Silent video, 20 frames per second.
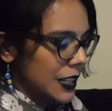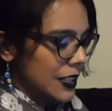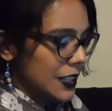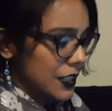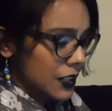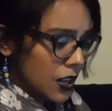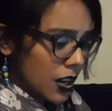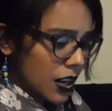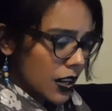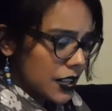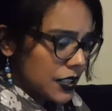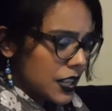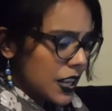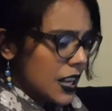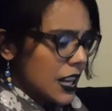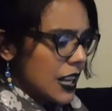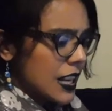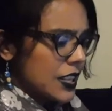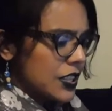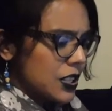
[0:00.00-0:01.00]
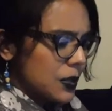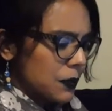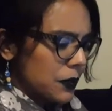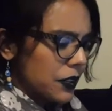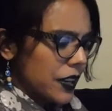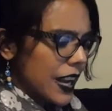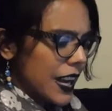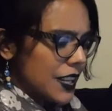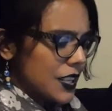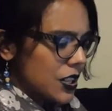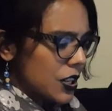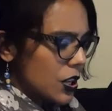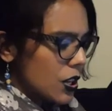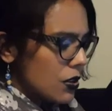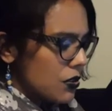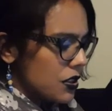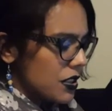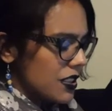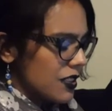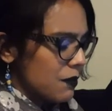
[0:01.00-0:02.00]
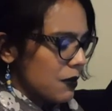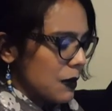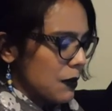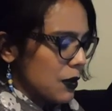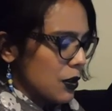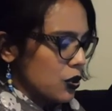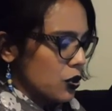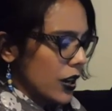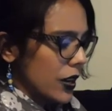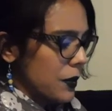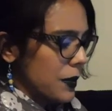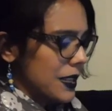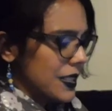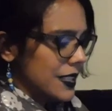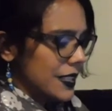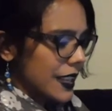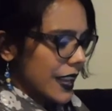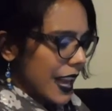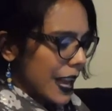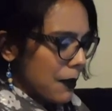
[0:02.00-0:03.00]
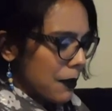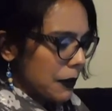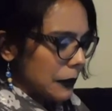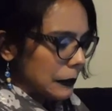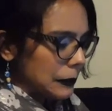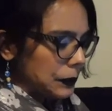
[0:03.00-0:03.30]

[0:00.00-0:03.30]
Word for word: scars, summary executions of people who tried to escape.